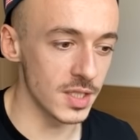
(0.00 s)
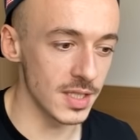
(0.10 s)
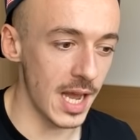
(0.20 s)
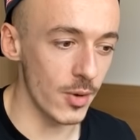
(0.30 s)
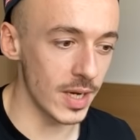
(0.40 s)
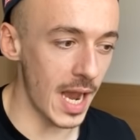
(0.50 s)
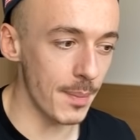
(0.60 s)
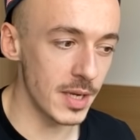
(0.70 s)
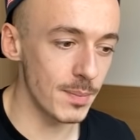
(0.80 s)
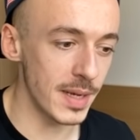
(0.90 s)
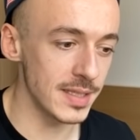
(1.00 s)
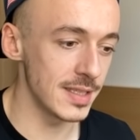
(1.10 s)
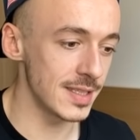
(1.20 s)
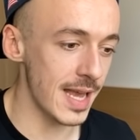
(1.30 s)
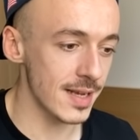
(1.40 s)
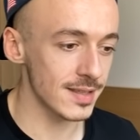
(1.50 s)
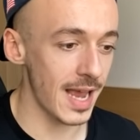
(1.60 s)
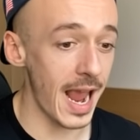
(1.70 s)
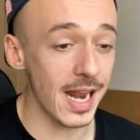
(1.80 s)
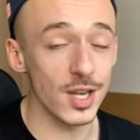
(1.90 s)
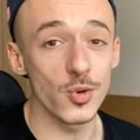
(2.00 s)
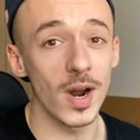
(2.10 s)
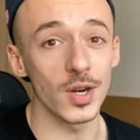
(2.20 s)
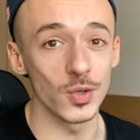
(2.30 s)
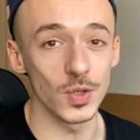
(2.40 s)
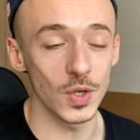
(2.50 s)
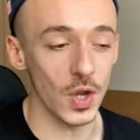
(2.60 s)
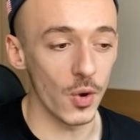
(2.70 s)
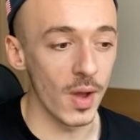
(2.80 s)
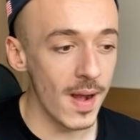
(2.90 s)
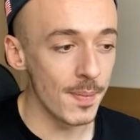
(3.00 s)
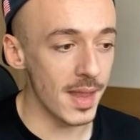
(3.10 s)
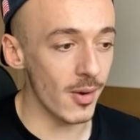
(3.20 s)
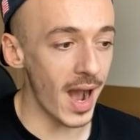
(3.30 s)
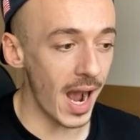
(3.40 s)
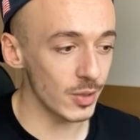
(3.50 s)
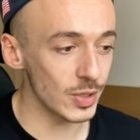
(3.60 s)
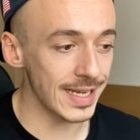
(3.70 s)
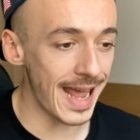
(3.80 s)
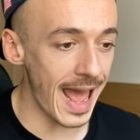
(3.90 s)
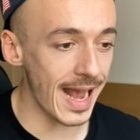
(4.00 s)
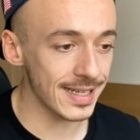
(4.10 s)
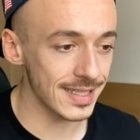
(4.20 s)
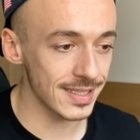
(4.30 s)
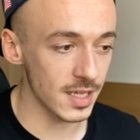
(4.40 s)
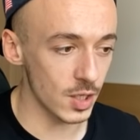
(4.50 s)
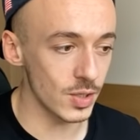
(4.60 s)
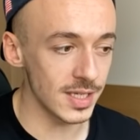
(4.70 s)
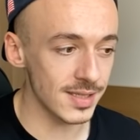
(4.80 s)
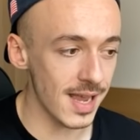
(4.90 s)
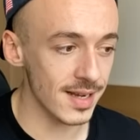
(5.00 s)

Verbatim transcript: just now copy and paste this text, and you are good to go. Now how to get access to this